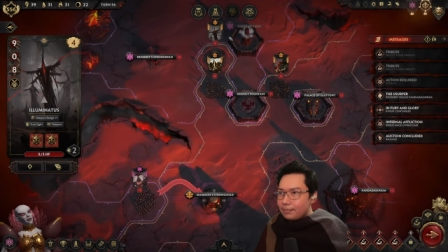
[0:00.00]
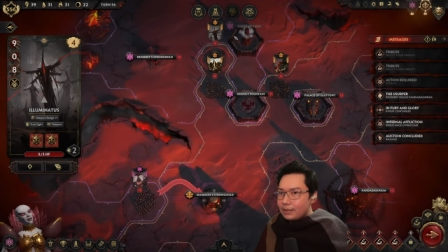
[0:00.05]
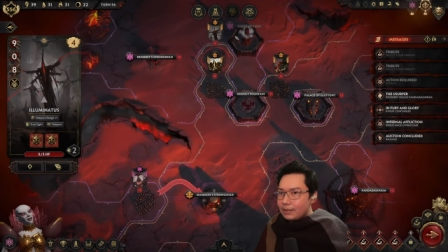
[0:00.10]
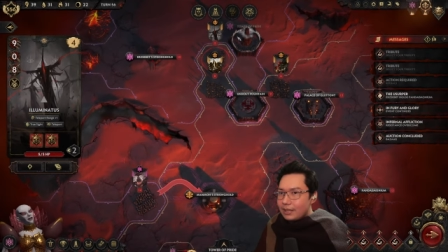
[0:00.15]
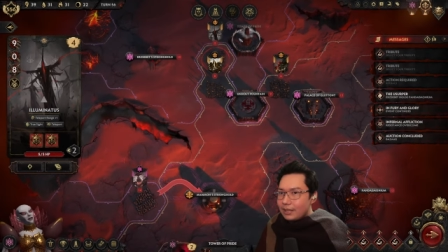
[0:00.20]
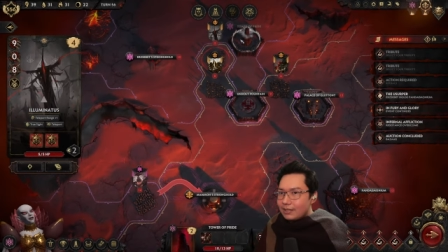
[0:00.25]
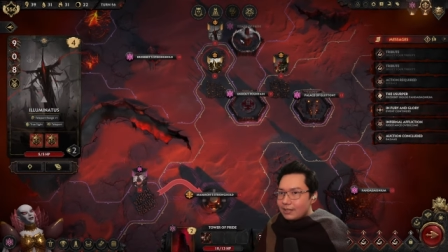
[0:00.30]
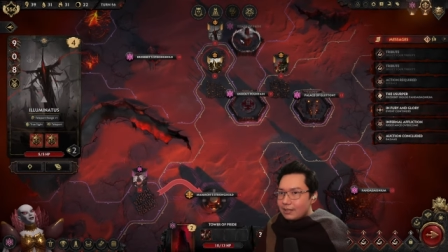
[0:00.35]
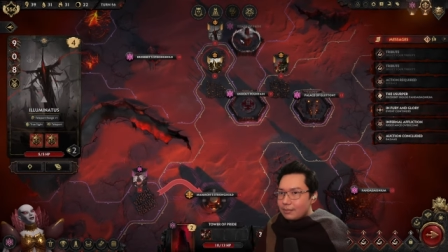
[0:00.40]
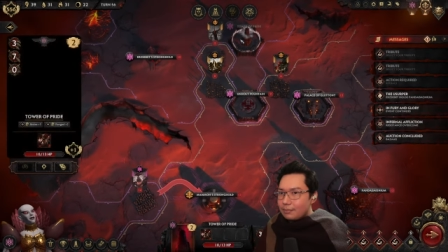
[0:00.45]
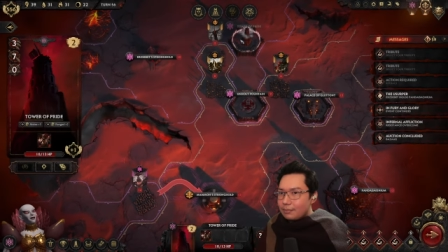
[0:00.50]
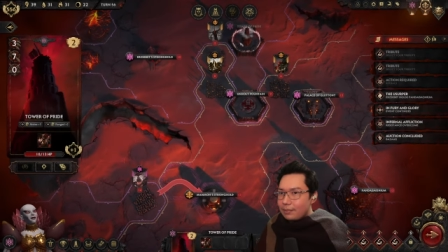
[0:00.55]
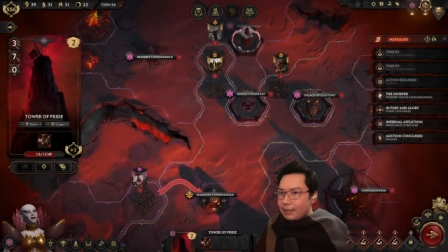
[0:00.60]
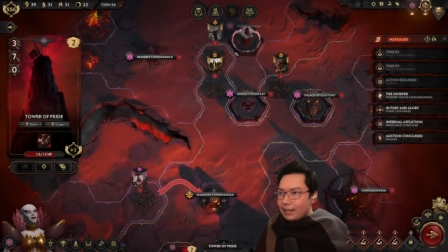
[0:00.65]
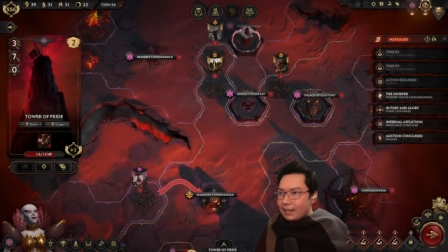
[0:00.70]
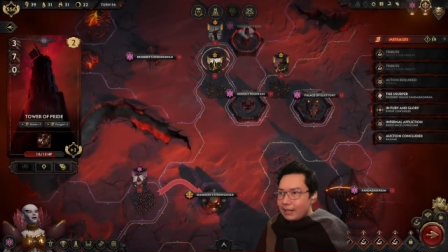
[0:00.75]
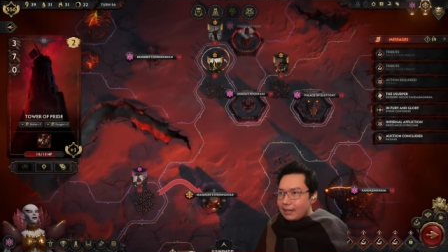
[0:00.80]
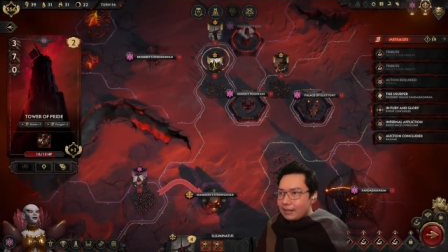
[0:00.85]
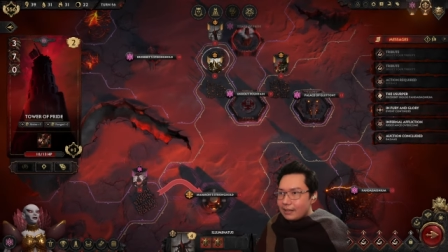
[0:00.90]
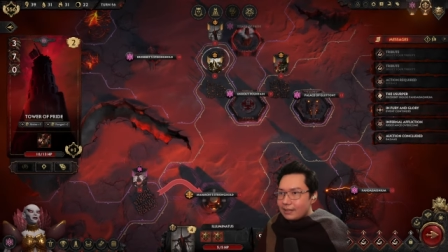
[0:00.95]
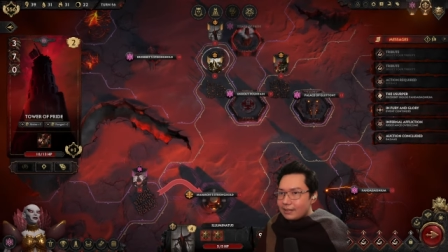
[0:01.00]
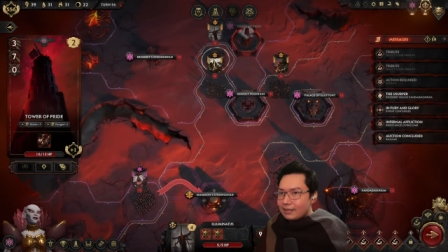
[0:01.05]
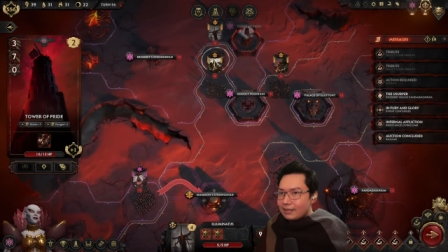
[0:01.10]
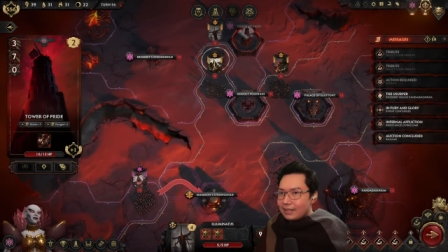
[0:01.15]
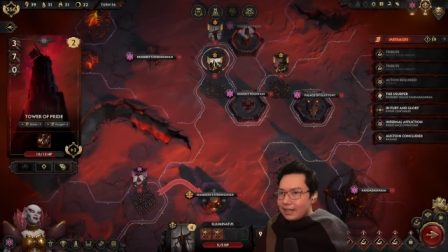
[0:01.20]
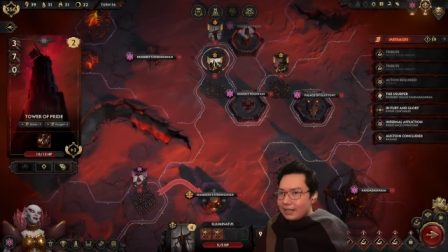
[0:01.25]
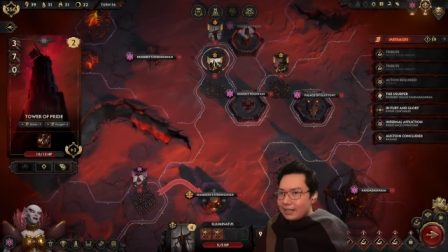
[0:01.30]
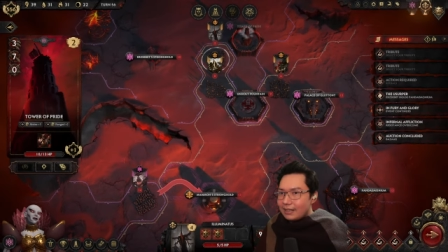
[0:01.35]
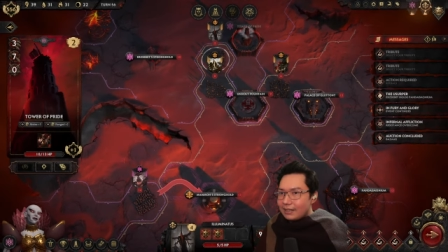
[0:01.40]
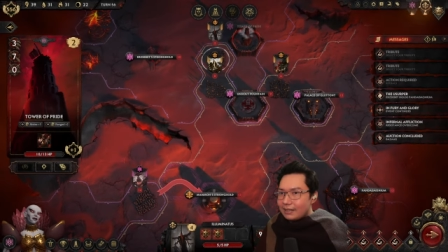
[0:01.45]
doesn't play
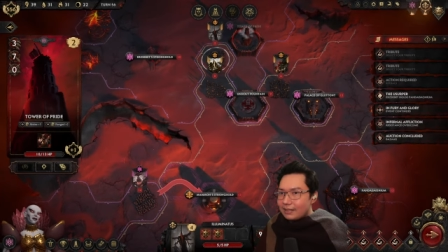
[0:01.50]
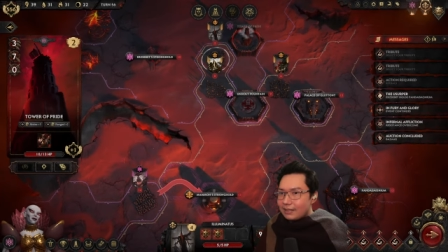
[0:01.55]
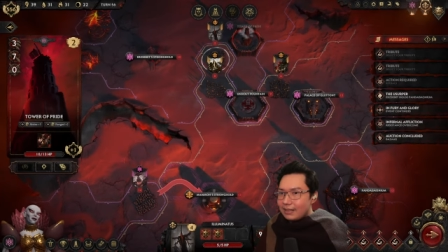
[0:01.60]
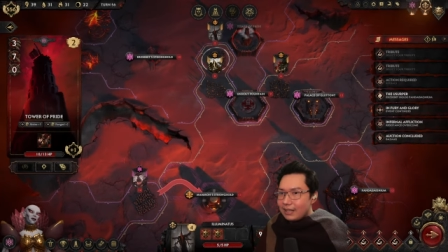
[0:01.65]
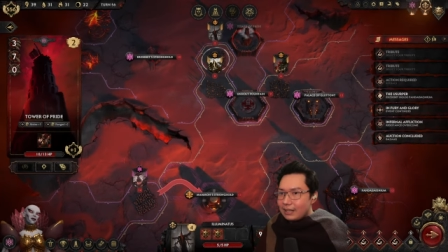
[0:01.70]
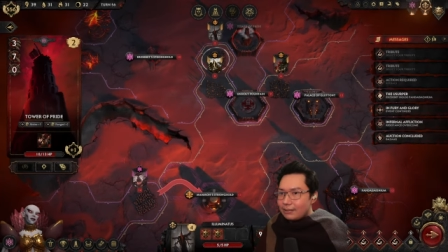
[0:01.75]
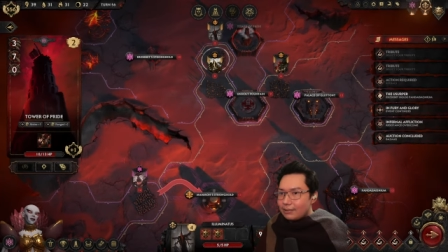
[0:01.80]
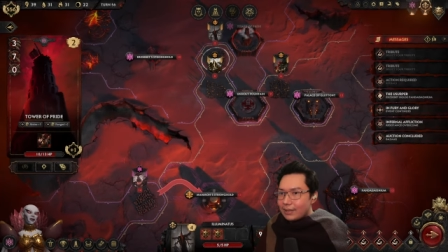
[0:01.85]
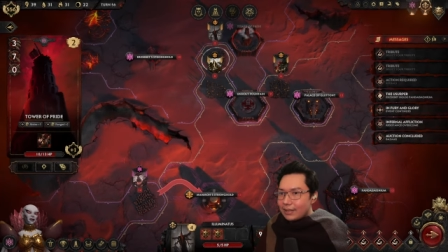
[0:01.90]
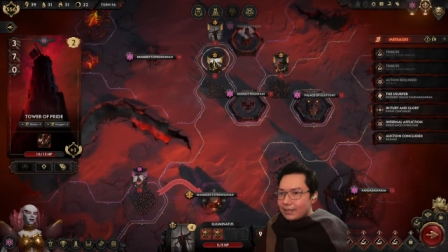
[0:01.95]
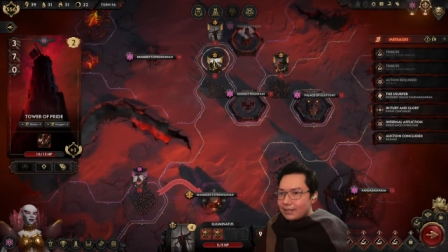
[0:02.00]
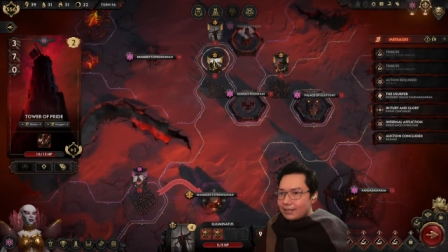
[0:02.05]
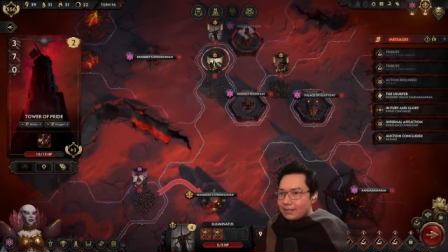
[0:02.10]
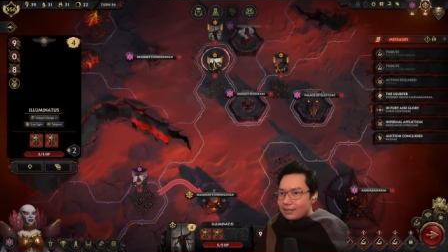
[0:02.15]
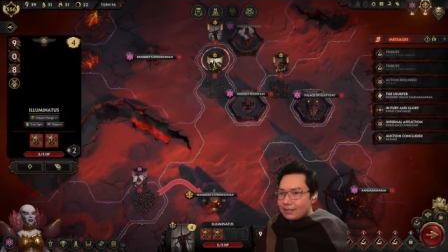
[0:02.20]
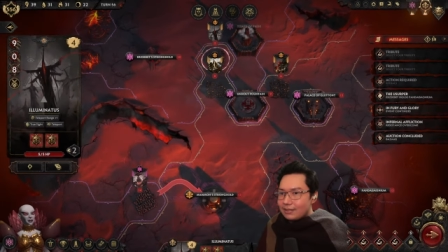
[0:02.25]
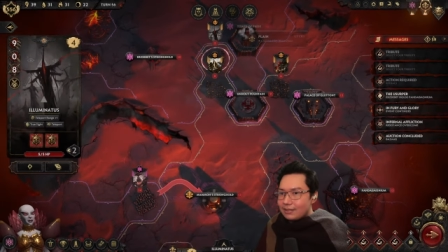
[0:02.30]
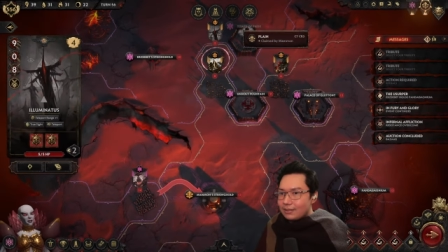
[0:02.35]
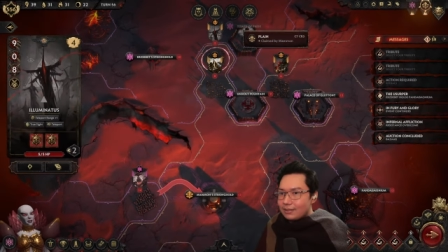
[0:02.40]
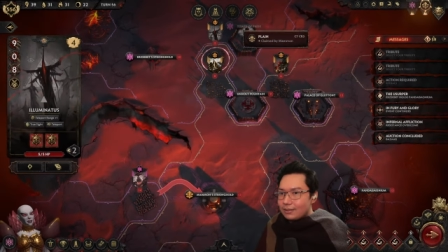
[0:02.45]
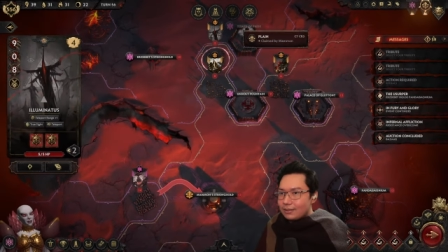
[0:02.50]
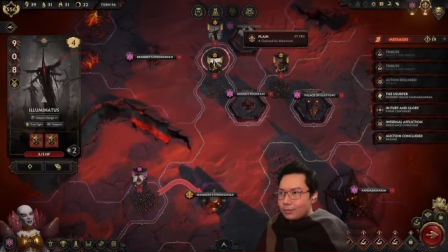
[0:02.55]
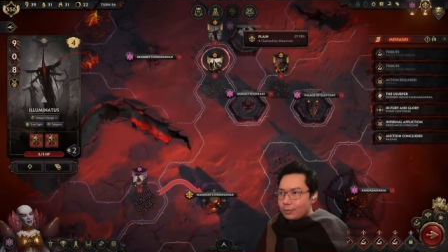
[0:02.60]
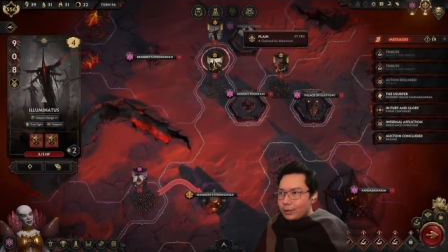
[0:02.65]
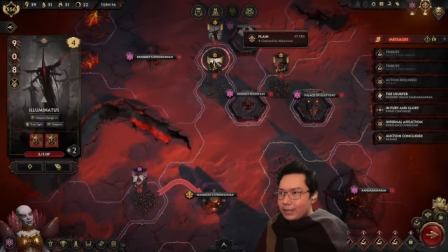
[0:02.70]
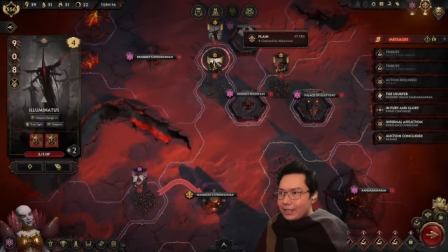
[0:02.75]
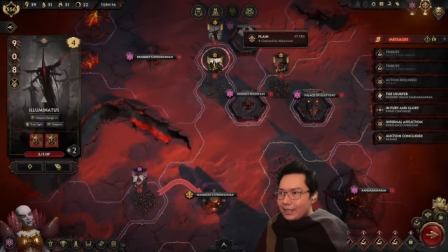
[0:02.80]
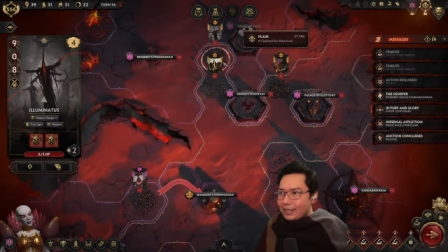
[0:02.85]
second. Otherwise, we